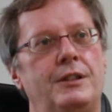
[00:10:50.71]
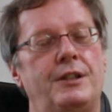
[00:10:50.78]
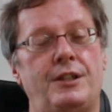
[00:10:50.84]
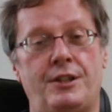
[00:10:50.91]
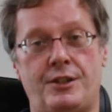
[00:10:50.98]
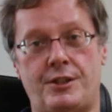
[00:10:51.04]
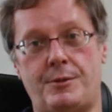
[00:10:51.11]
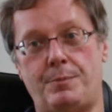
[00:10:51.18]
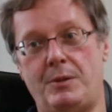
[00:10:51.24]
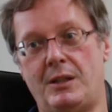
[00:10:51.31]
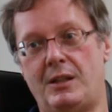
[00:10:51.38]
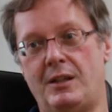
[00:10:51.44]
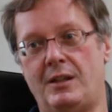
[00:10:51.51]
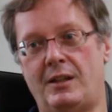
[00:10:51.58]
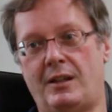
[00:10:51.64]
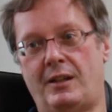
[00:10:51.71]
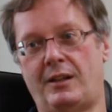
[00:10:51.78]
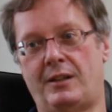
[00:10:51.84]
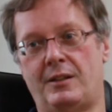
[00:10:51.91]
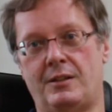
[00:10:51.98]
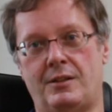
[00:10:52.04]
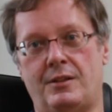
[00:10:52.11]
is speaking at a
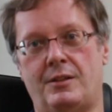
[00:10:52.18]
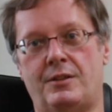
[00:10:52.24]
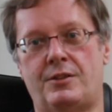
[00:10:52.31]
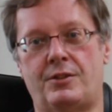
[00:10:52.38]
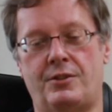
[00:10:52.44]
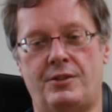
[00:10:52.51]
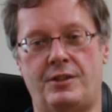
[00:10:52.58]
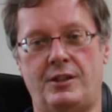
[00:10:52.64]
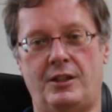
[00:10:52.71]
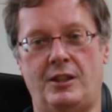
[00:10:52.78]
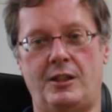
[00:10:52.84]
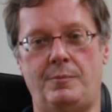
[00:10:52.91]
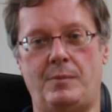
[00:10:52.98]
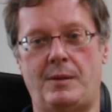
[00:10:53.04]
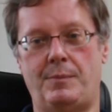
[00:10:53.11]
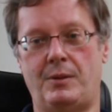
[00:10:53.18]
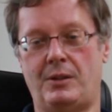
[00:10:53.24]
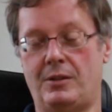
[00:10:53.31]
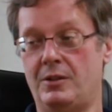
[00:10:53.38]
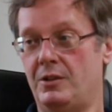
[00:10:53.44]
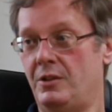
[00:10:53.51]
certain time. Maybe